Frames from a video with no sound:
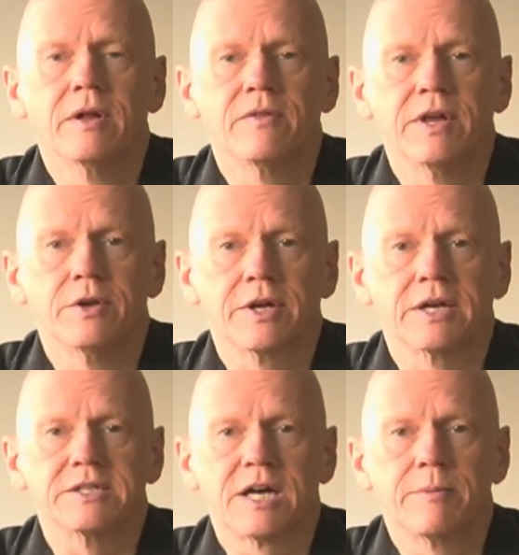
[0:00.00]
Then you get
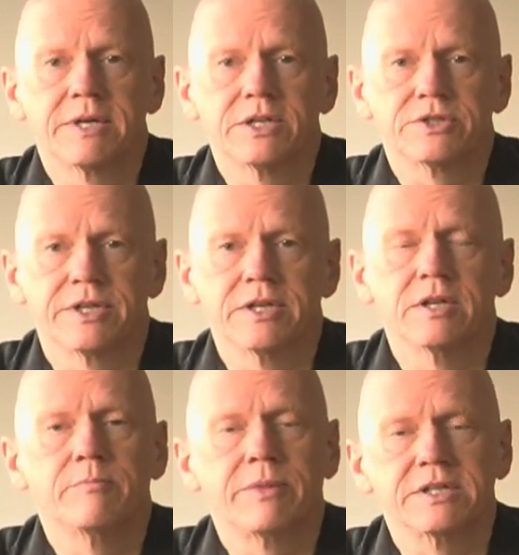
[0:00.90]
contamination in
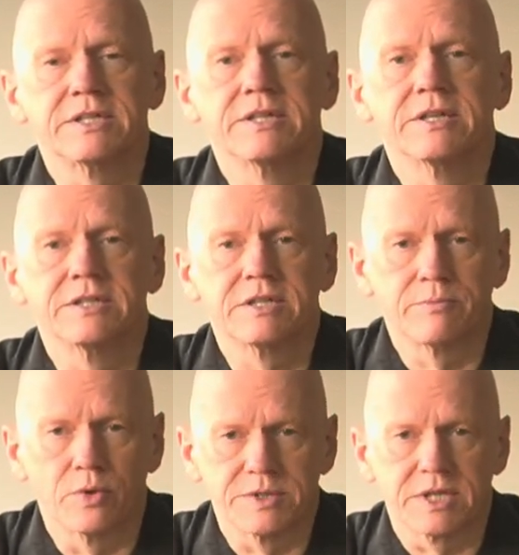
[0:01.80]
it. Bacteria
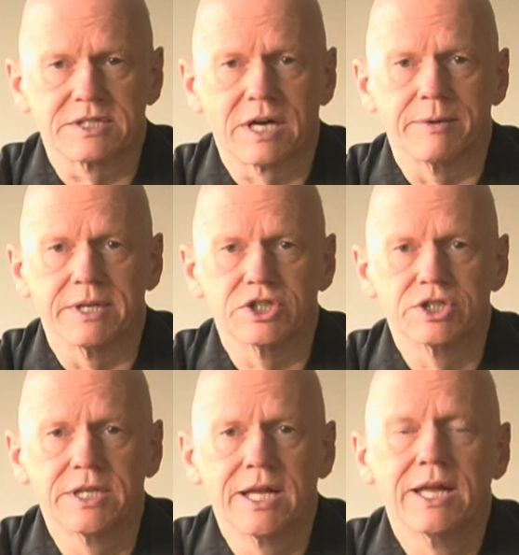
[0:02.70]
decompose the contamination.